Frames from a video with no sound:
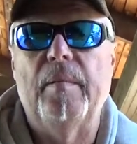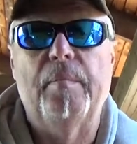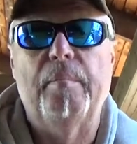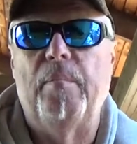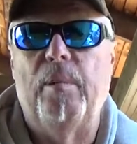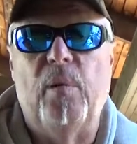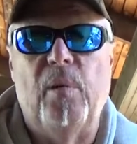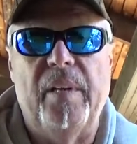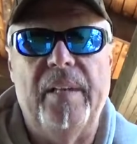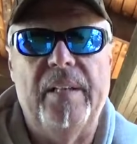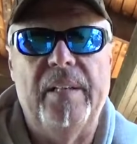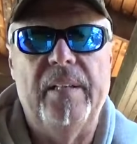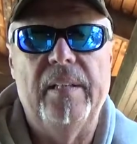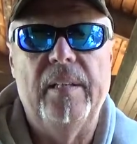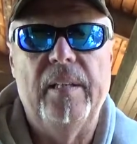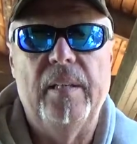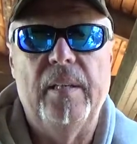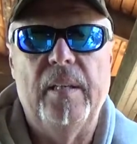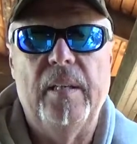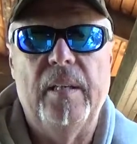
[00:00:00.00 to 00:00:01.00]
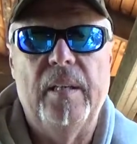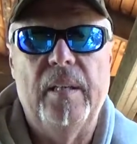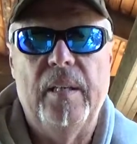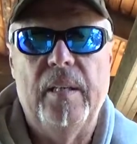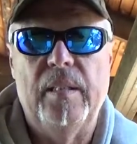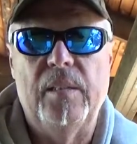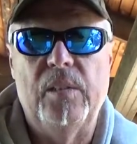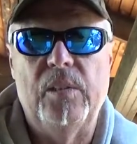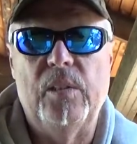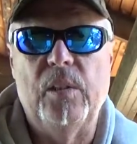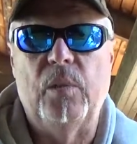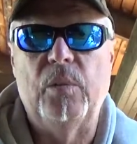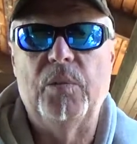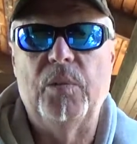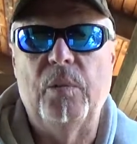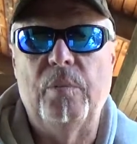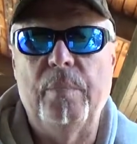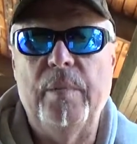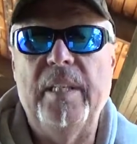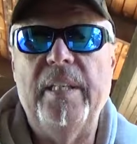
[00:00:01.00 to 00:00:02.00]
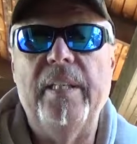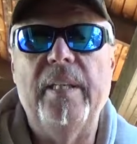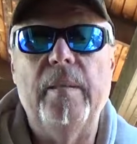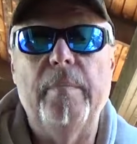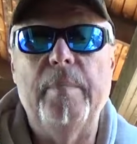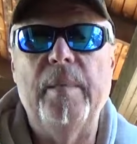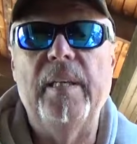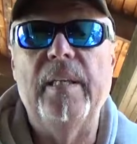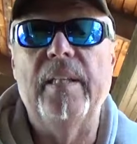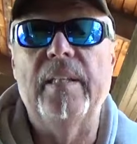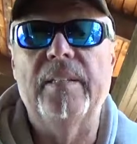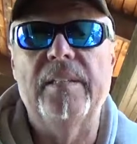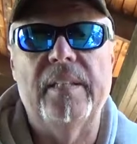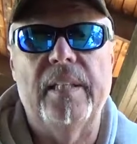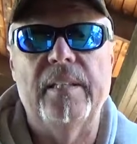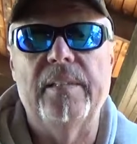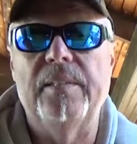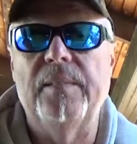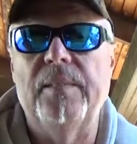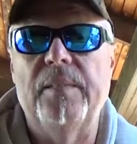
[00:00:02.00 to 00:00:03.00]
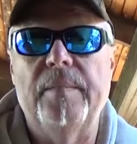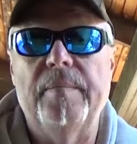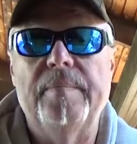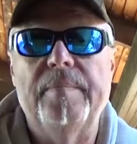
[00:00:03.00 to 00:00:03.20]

point social media being censored.